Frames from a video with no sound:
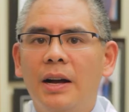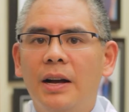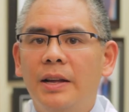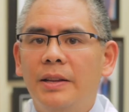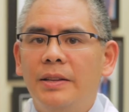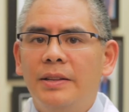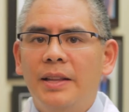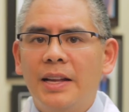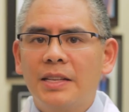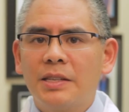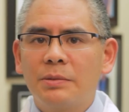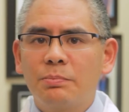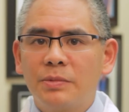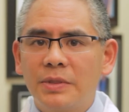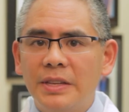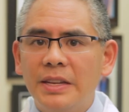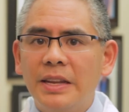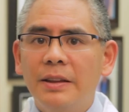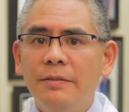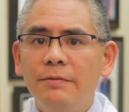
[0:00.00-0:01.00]
and that's
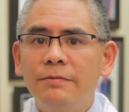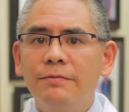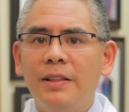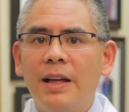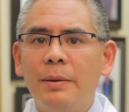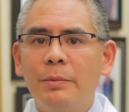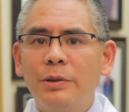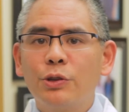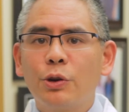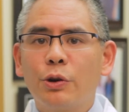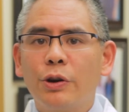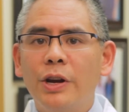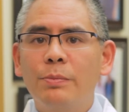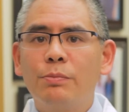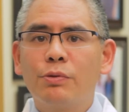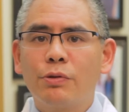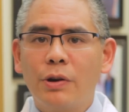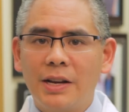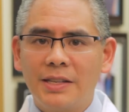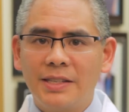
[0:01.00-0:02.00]
the inflammatory
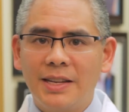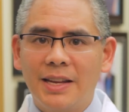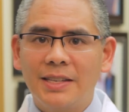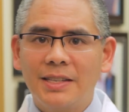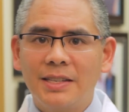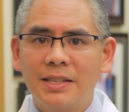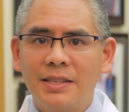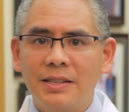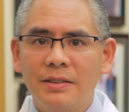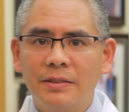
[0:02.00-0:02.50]
process.